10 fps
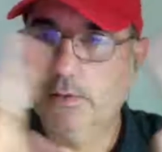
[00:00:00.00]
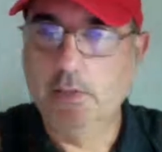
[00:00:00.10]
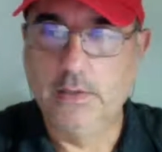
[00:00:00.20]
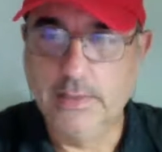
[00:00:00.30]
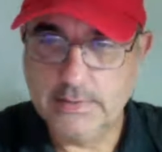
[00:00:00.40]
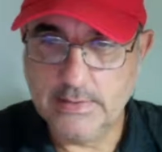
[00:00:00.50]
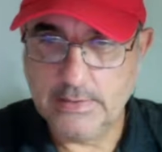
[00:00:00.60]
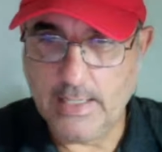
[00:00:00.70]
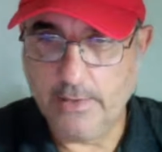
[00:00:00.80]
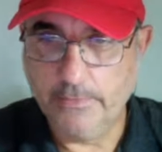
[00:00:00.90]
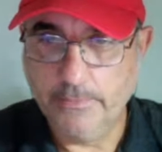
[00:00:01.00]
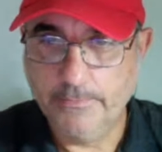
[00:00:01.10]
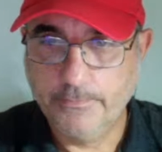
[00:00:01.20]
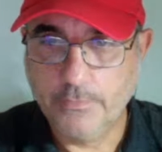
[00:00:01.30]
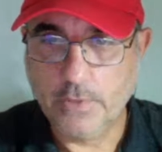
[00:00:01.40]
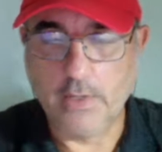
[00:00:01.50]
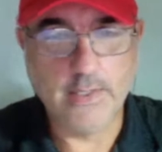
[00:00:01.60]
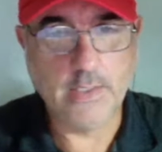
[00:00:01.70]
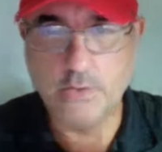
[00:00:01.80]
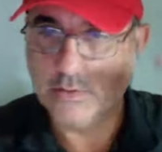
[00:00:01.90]
You list it down, all
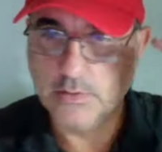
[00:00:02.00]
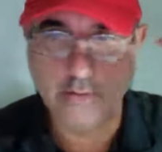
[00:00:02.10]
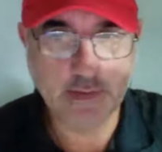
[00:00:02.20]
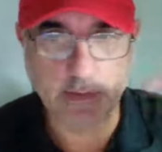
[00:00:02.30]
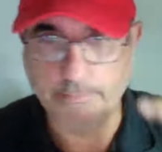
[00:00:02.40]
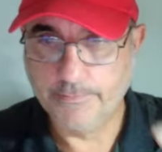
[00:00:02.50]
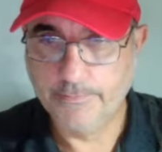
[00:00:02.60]
right, and just list them.